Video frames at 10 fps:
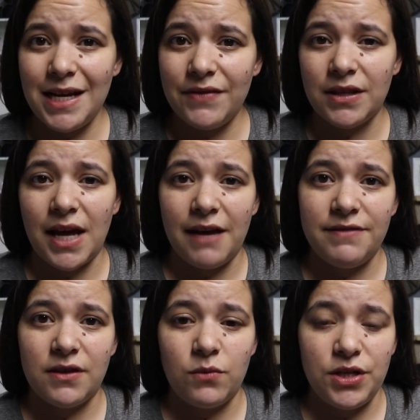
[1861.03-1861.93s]
any of the
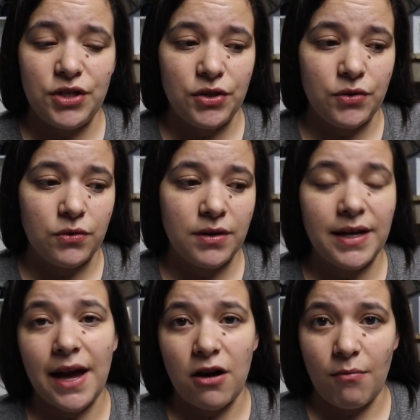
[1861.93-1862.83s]
lives that we do
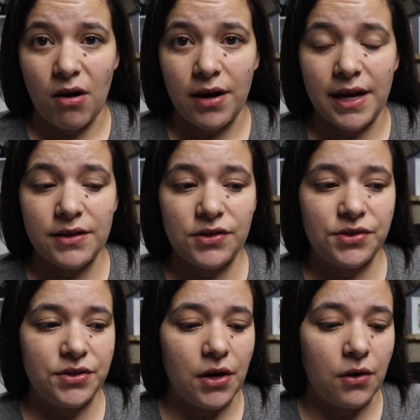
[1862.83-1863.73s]
at our markets.
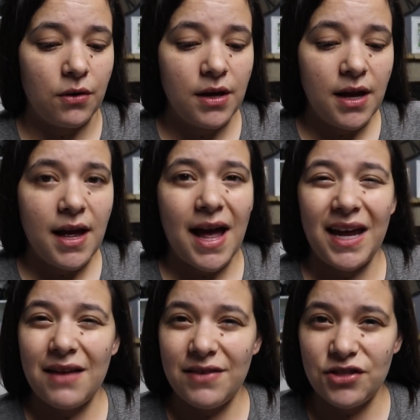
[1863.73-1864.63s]
So
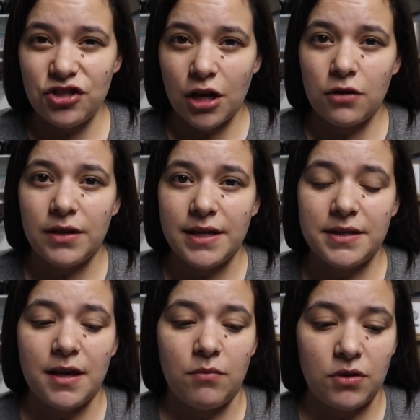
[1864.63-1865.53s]
I have his channel
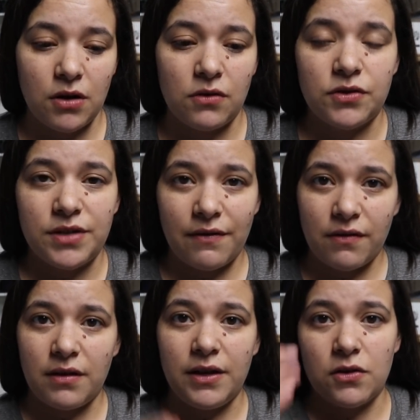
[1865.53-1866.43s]
links down below, so
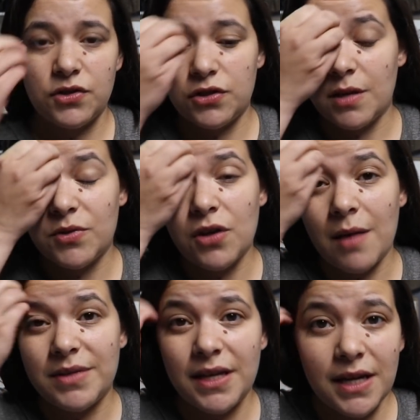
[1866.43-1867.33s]
definitely go
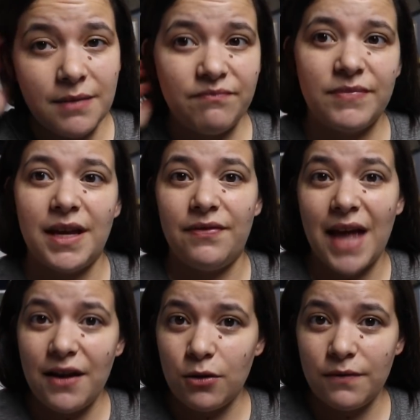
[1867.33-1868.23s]
subscribe to him. Hit
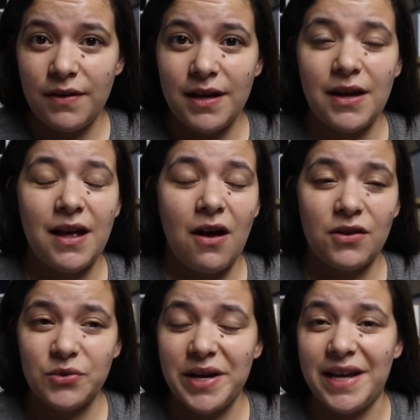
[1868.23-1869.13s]
that notif
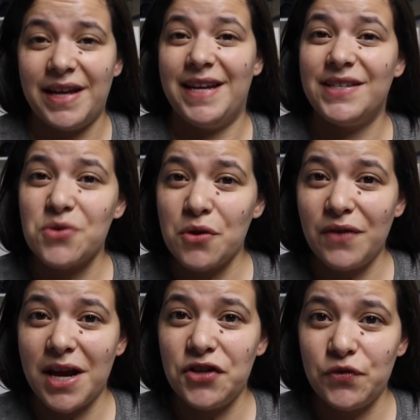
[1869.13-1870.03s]
also hit his
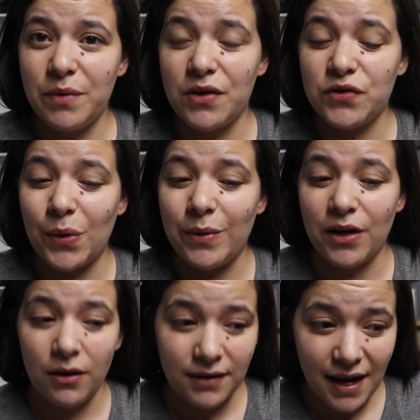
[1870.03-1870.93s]
notification bell so when
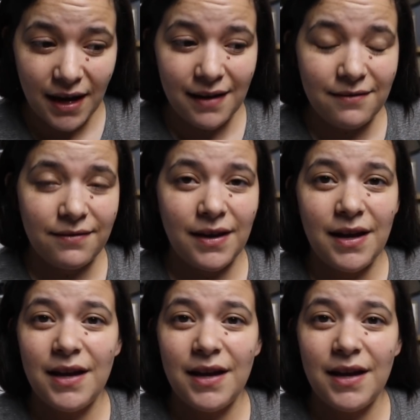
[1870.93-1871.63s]
we go live,